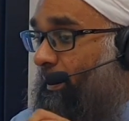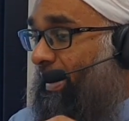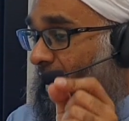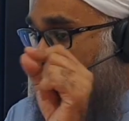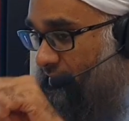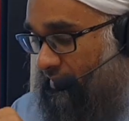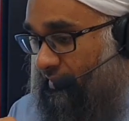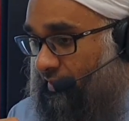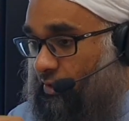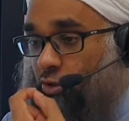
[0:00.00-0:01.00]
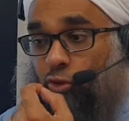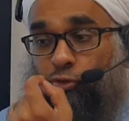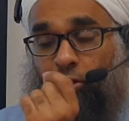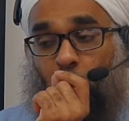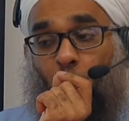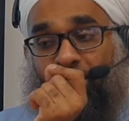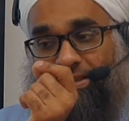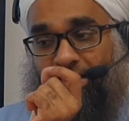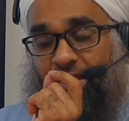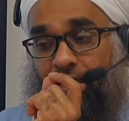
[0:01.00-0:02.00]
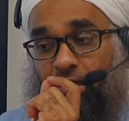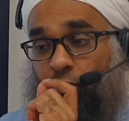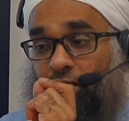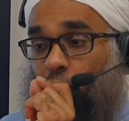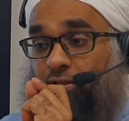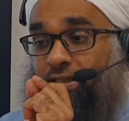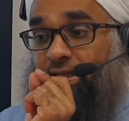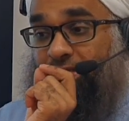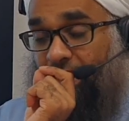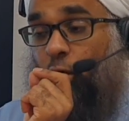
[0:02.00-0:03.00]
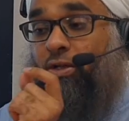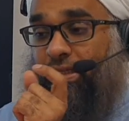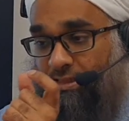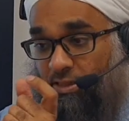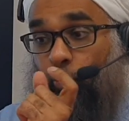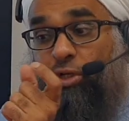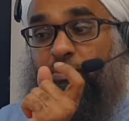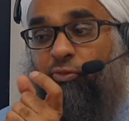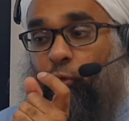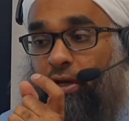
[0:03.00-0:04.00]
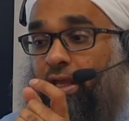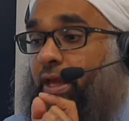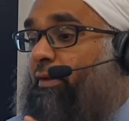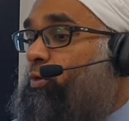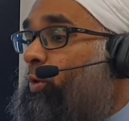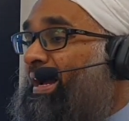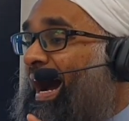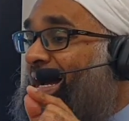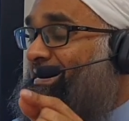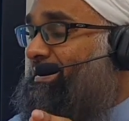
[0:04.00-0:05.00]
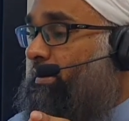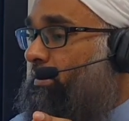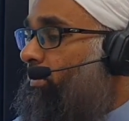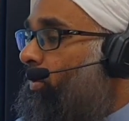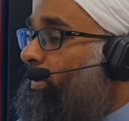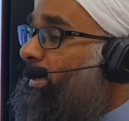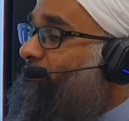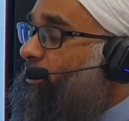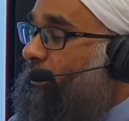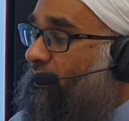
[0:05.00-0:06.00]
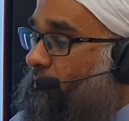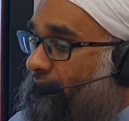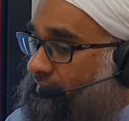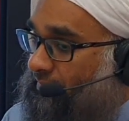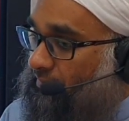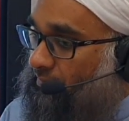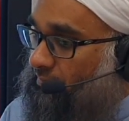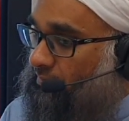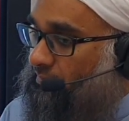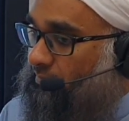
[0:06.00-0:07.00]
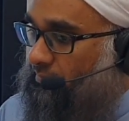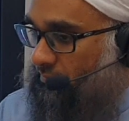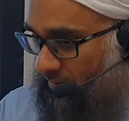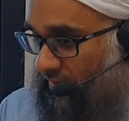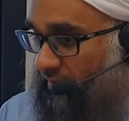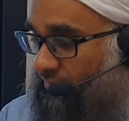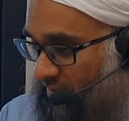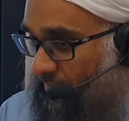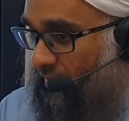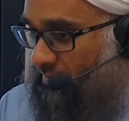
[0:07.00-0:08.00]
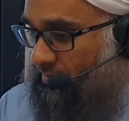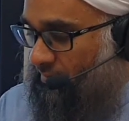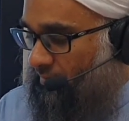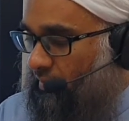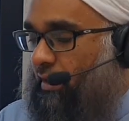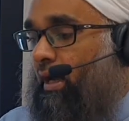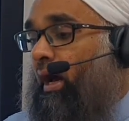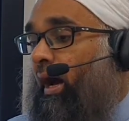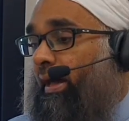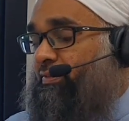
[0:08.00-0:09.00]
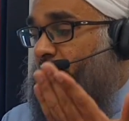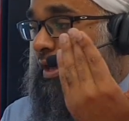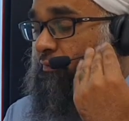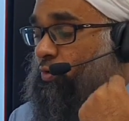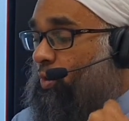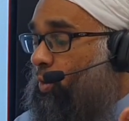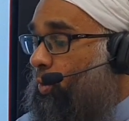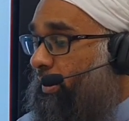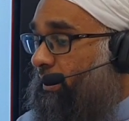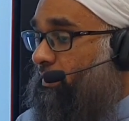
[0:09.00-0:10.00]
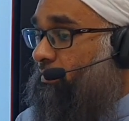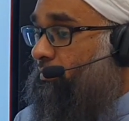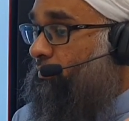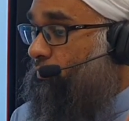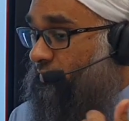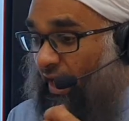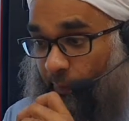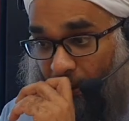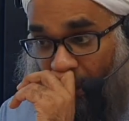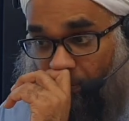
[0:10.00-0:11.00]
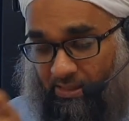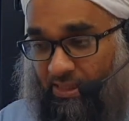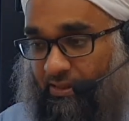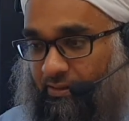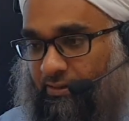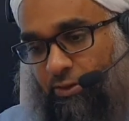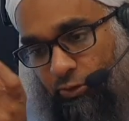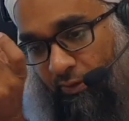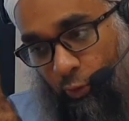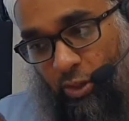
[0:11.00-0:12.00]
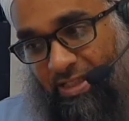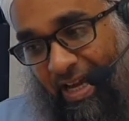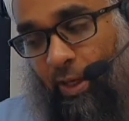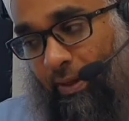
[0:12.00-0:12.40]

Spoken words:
Wala, get me tea. So the context, not the context, yeah, the context, the words before. If you're going as the, what kind of tea do you get from Asda? Tea leaves, tea bags. And if you say, if you're going to Chai Wala, get me tea. So if you're going Chai